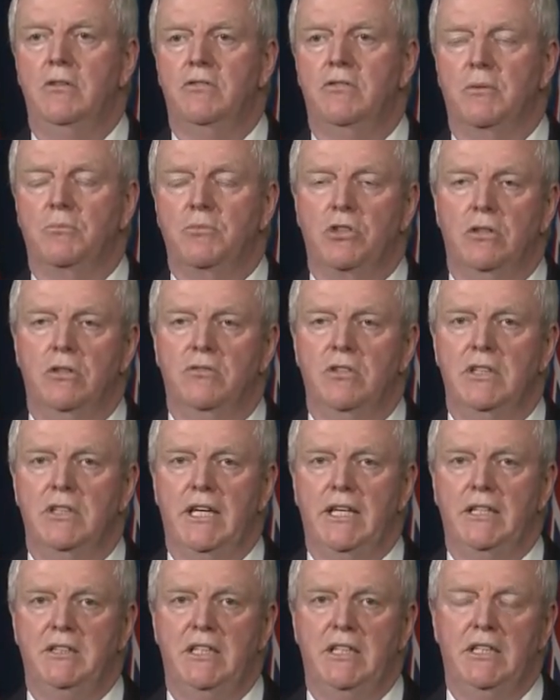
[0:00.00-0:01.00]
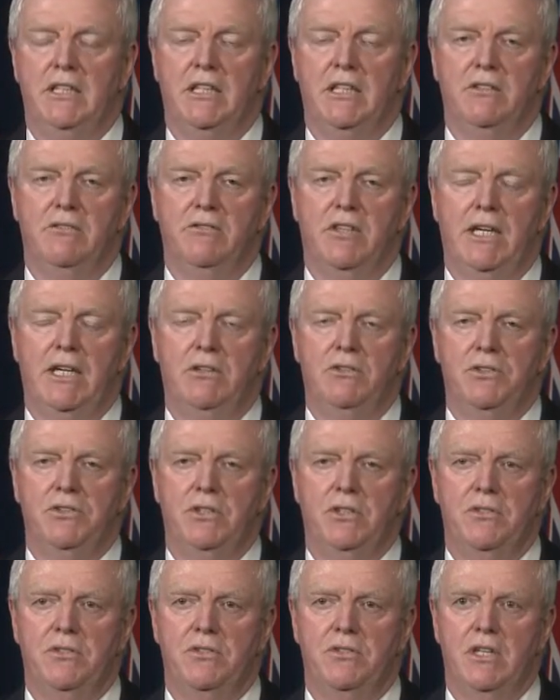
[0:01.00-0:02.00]
from COVID-19 and the
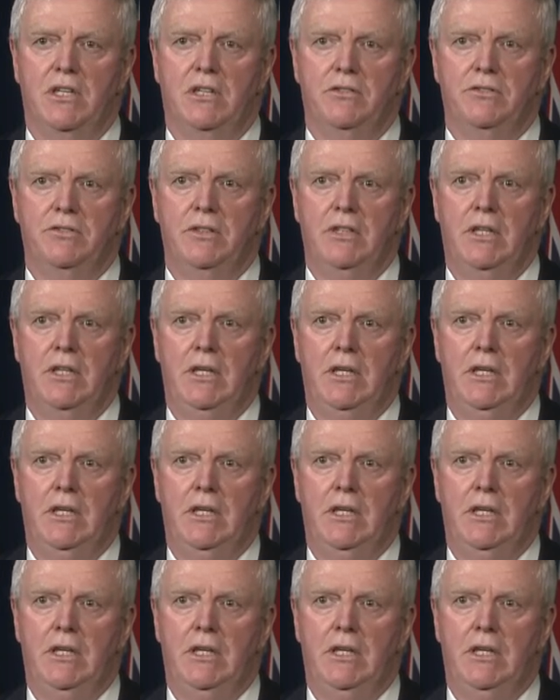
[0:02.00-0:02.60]
virus itself.